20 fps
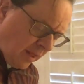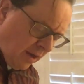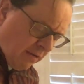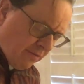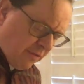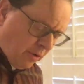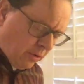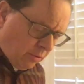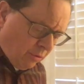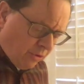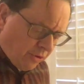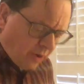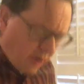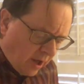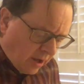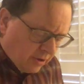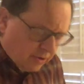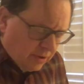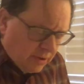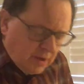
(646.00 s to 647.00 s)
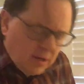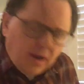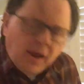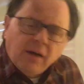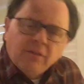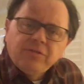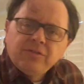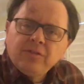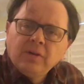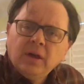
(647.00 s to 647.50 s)
Photos are not good
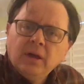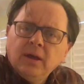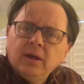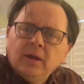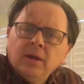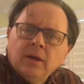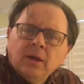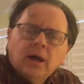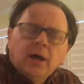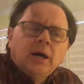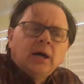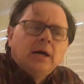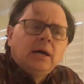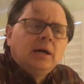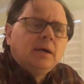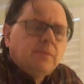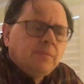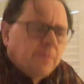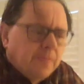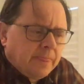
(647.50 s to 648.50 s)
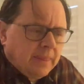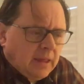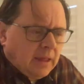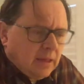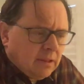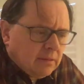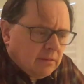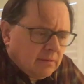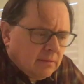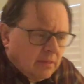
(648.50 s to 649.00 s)
enough.
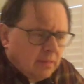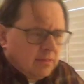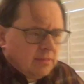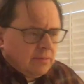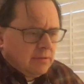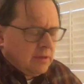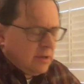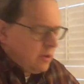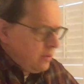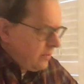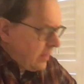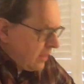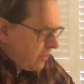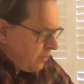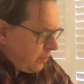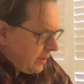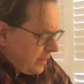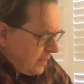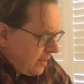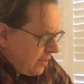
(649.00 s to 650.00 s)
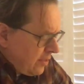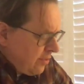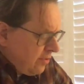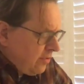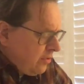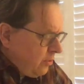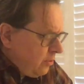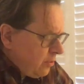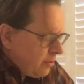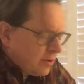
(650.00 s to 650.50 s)
That's what this
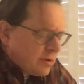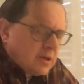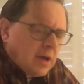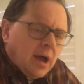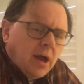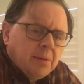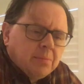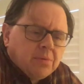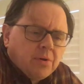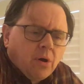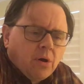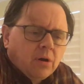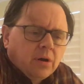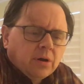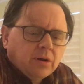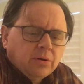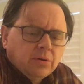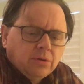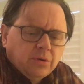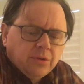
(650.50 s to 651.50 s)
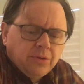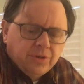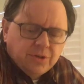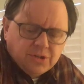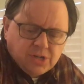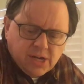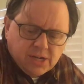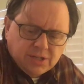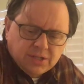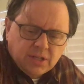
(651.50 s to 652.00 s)
New York Times article
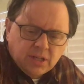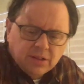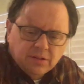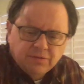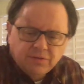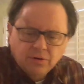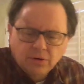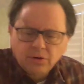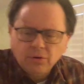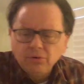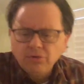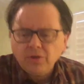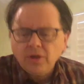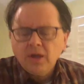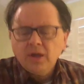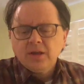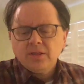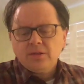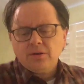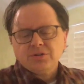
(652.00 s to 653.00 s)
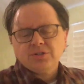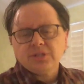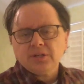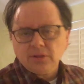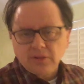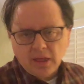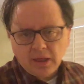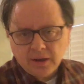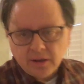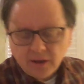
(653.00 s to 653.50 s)
suggests, that the photos, they're
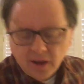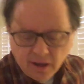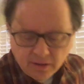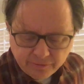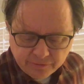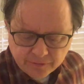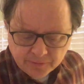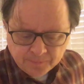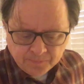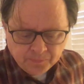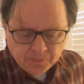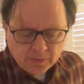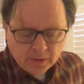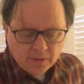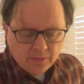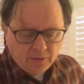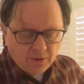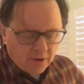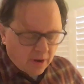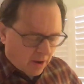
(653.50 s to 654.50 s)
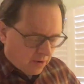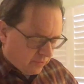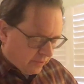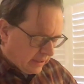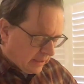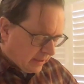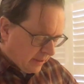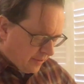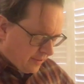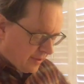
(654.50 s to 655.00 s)
still not enough. They're not
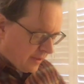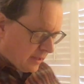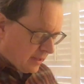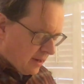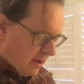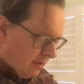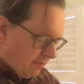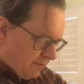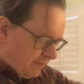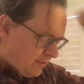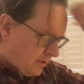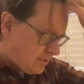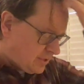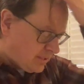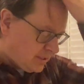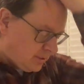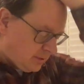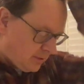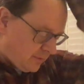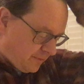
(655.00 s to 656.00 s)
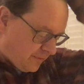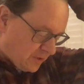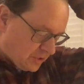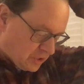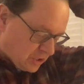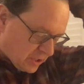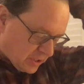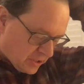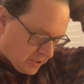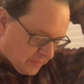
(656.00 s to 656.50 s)
realistic enough. They're still
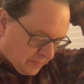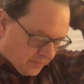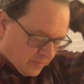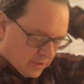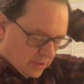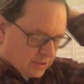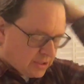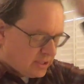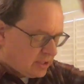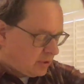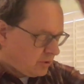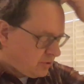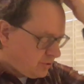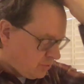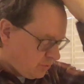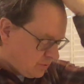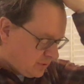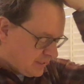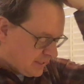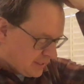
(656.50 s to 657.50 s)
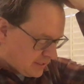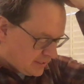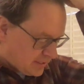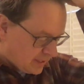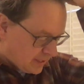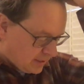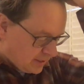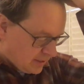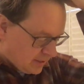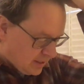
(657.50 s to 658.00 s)
deficient. They're still too
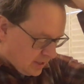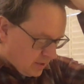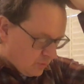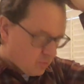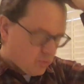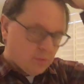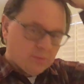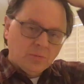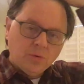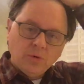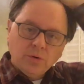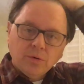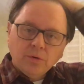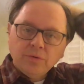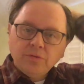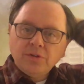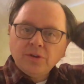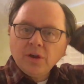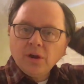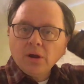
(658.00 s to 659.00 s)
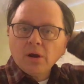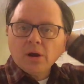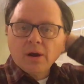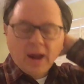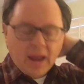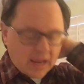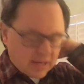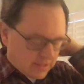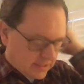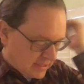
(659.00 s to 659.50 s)
distant, removed, or
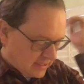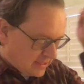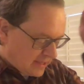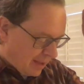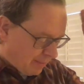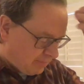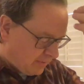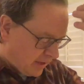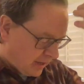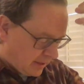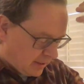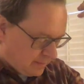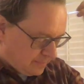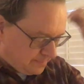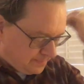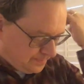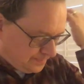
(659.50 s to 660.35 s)
antiseptic.